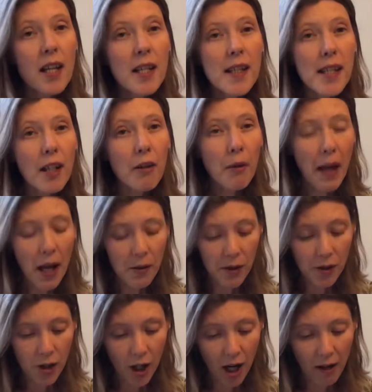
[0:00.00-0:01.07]
Zero held a
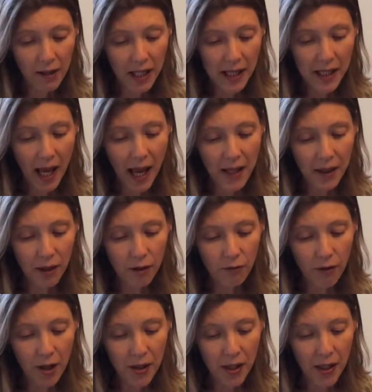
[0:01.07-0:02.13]
jar in his hand and
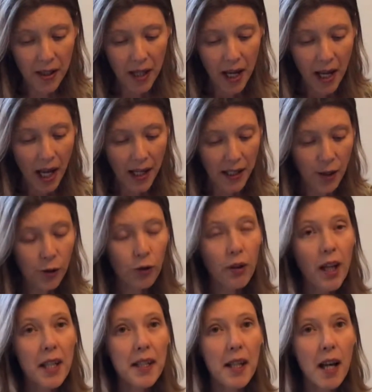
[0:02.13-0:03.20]
grunted as he
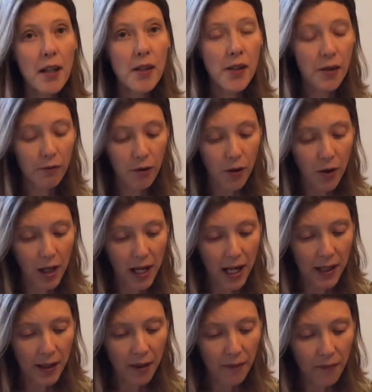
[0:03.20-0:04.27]
tried to unscrew the
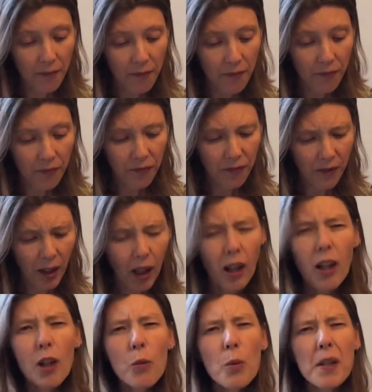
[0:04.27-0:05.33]
lid.
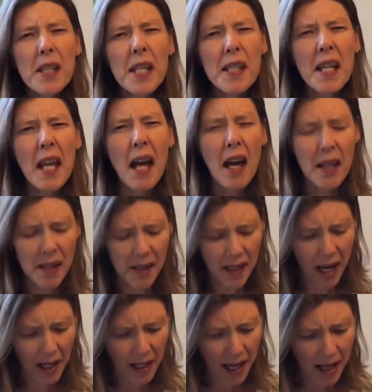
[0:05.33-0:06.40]
"What is it?" asked
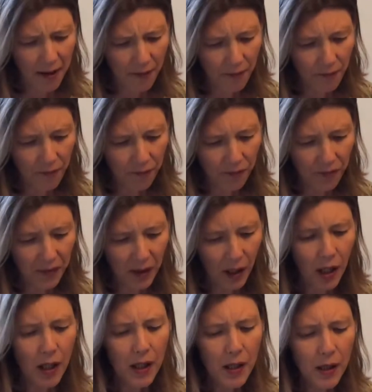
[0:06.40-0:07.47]
Stanley.
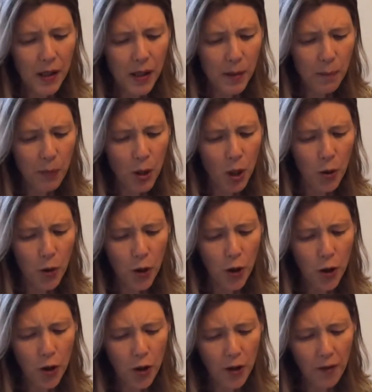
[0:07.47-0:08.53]

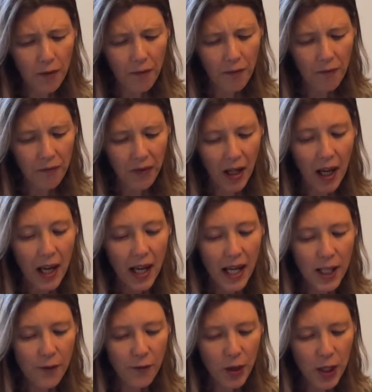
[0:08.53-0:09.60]
"Sploosh."
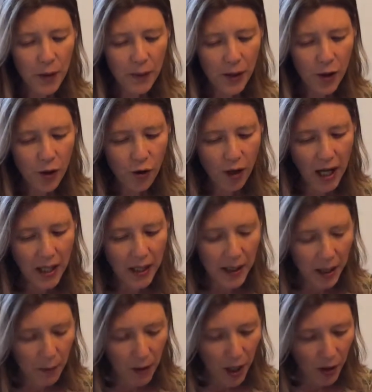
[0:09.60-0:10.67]
His voice was strained as
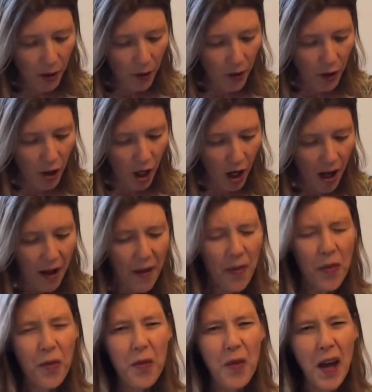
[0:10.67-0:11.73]
he worked on the jar.
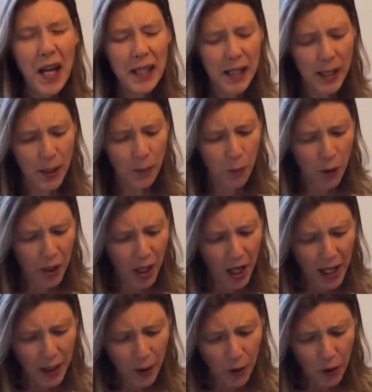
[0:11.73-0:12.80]
"That's what
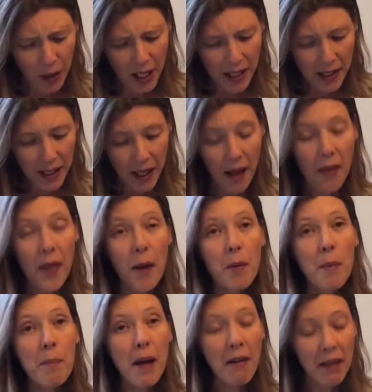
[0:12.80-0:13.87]
I call it. They were
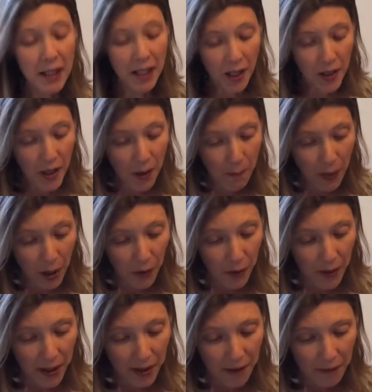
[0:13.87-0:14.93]
buried under the boat."